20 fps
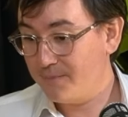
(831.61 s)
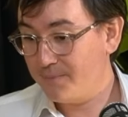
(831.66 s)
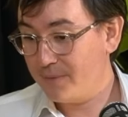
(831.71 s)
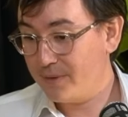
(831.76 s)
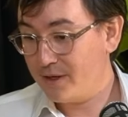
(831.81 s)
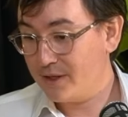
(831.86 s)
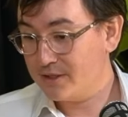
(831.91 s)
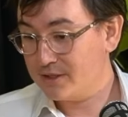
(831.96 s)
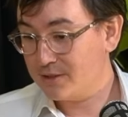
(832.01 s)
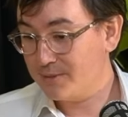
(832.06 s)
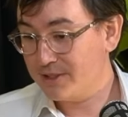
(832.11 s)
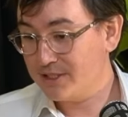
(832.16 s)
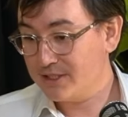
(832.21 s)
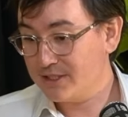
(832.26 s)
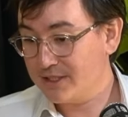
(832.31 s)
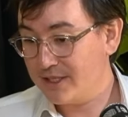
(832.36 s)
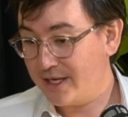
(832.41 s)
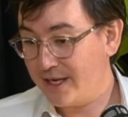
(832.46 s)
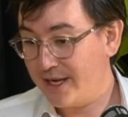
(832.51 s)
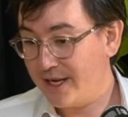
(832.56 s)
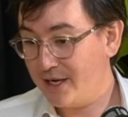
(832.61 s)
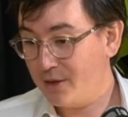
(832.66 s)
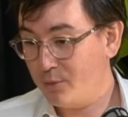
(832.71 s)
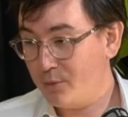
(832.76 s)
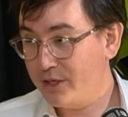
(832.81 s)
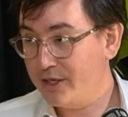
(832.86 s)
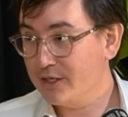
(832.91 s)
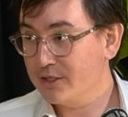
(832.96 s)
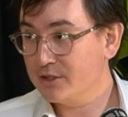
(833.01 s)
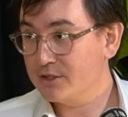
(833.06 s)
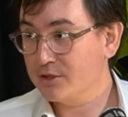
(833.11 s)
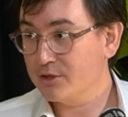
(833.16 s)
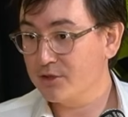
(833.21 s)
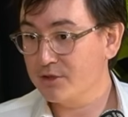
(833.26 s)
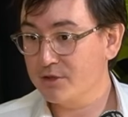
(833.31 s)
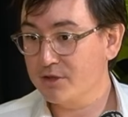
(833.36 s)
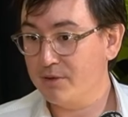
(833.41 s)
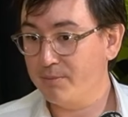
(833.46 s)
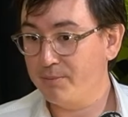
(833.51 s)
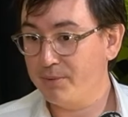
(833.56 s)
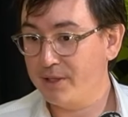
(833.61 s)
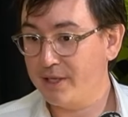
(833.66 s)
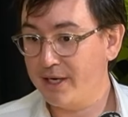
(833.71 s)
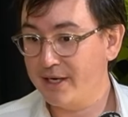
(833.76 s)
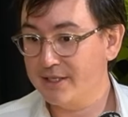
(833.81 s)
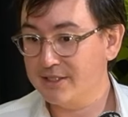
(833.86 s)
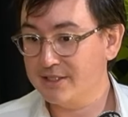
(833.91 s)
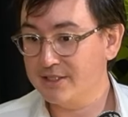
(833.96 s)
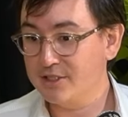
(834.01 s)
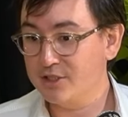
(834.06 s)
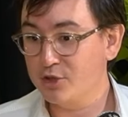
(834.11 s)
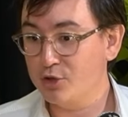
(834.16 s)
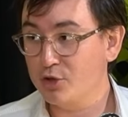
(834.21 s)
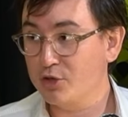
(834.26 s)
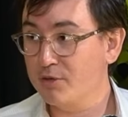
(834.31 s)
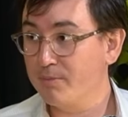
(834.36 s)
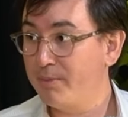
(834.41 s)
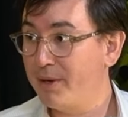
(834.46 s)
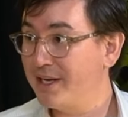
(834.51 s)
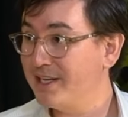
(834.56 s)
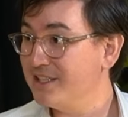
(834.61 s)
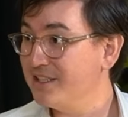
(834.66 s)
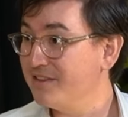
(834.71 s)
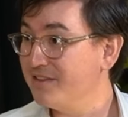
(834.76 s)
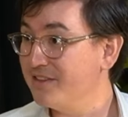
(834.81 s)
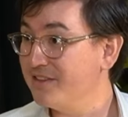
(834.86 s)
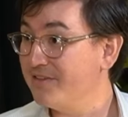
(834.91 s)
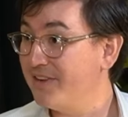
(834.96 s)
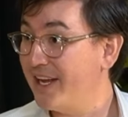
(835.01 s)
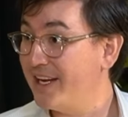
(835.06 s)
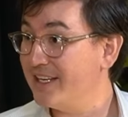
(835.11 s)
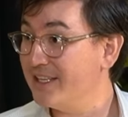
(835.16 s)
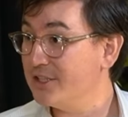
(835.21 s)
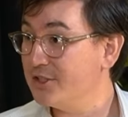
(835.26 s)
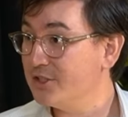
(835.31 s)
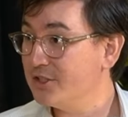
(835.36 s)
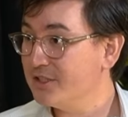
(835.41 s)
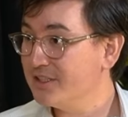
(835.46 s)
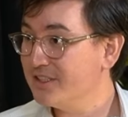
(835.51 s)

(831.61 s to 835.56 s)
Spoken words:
is to basically say, hey, we can turn compliance into your competitive advantage,